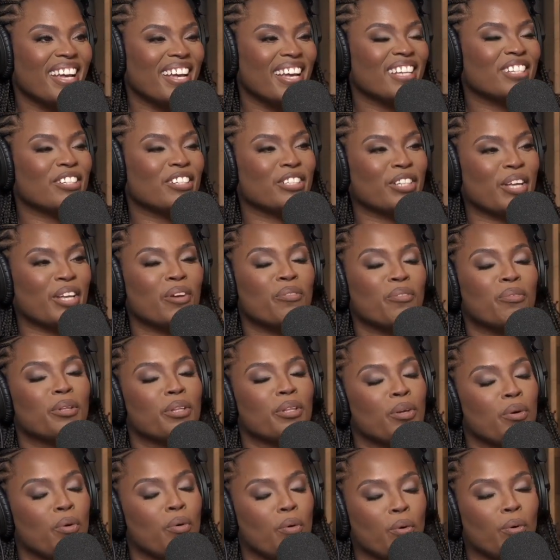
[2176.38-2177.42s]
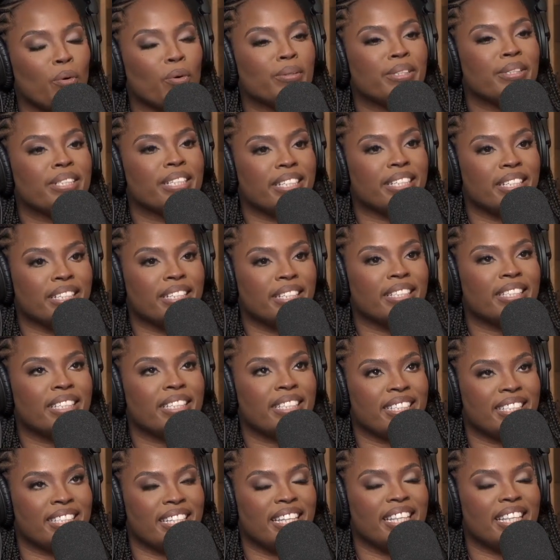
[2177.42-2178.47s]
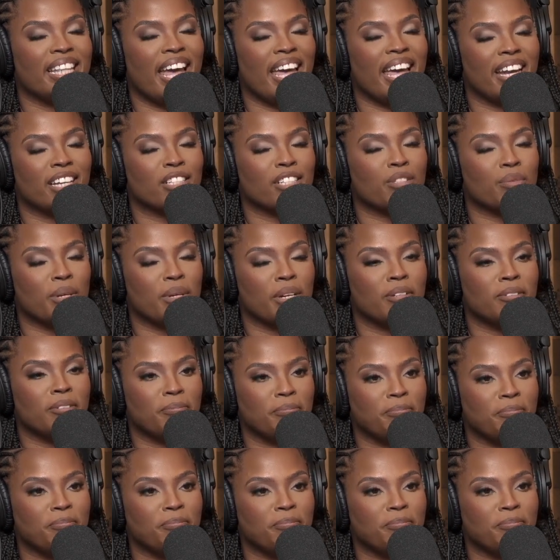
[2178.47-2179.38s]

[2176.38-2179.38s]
So it's like really cool to see that as well.